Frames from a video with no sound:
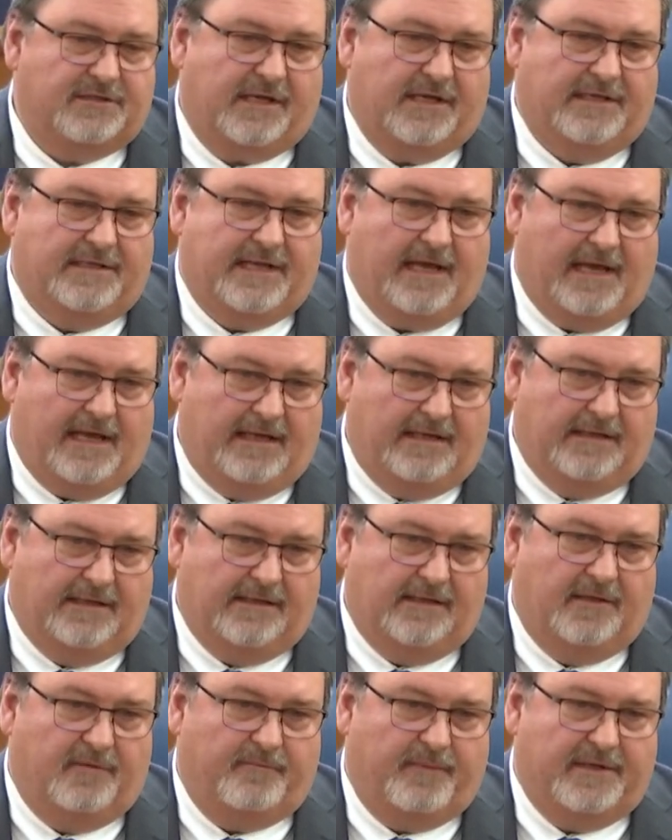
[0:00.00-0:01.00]
contained
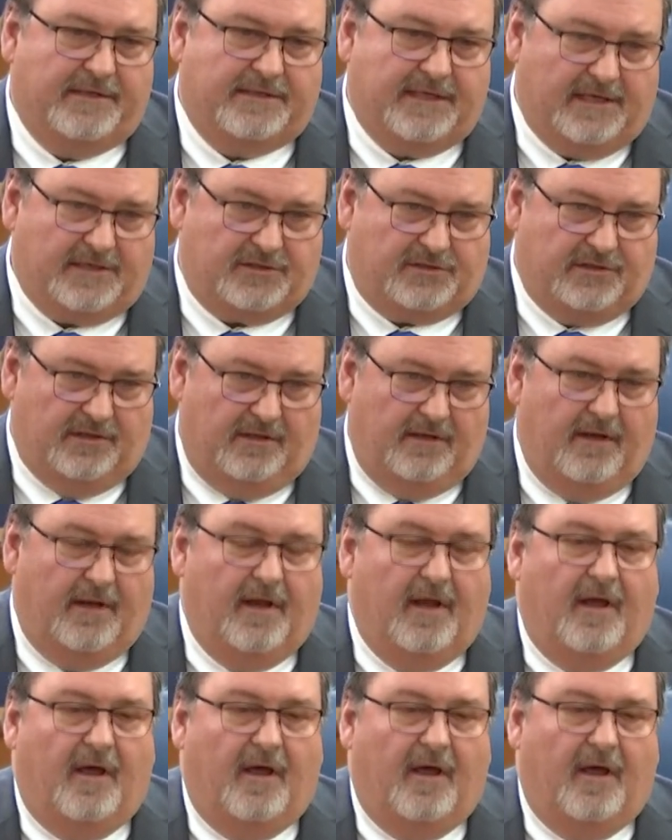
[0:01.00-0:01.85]
in the petition,